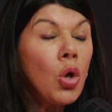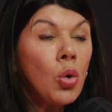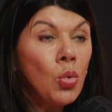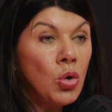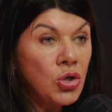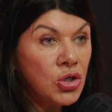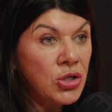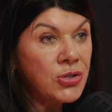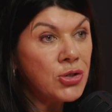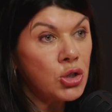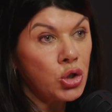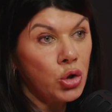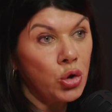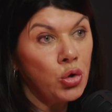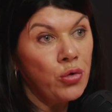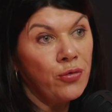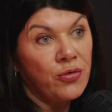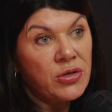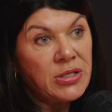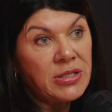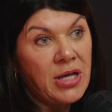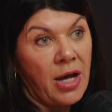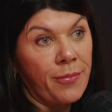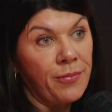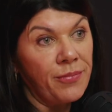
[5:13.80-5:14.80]
Which is true for
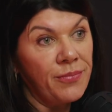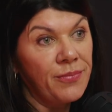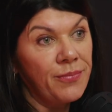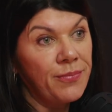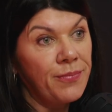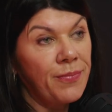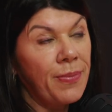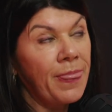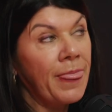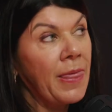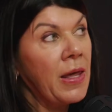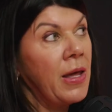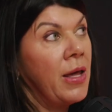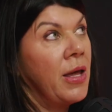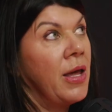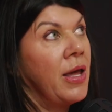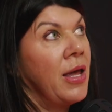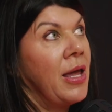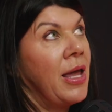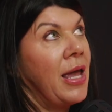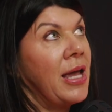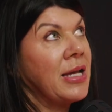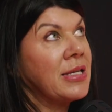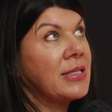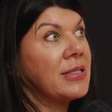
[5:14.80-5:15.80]
some,
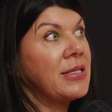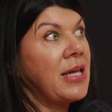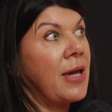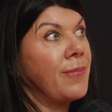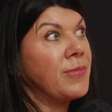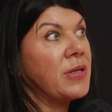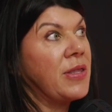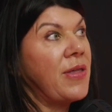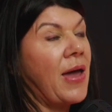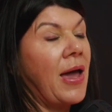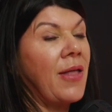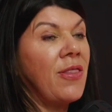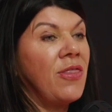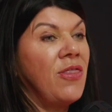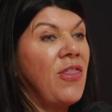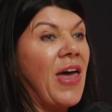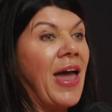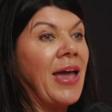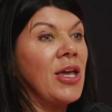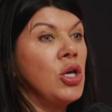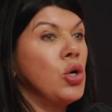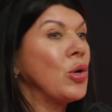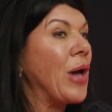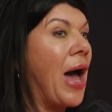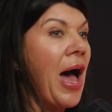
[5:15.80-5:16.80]
except
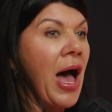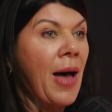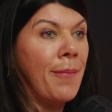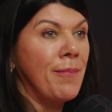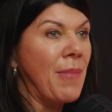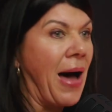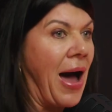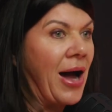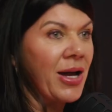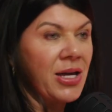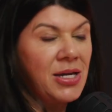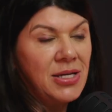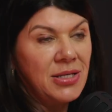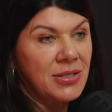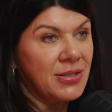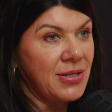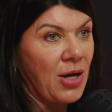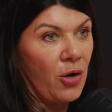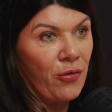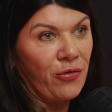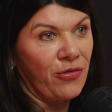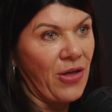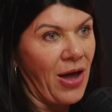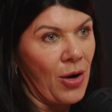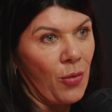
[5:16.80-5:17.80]
that you can't market
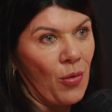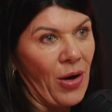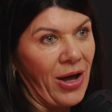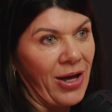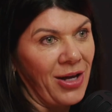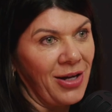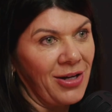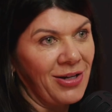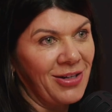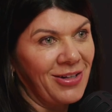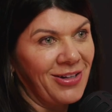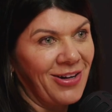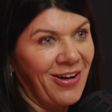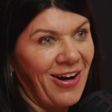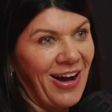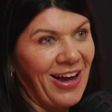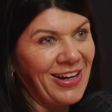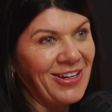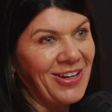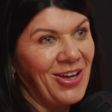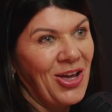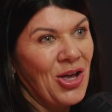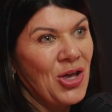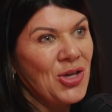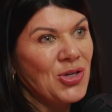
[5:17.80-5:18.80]
yourself that way, right?
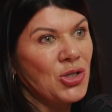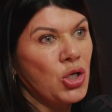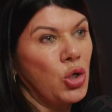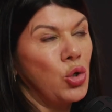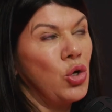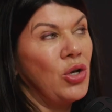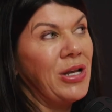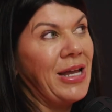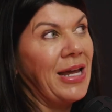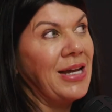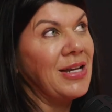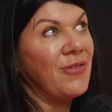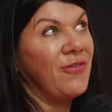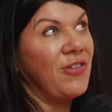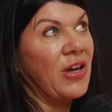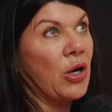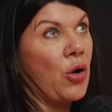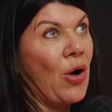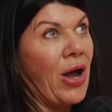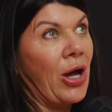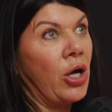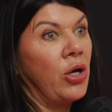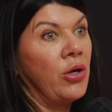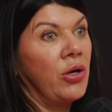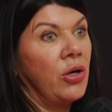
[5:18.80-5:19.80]
So you need to figure out,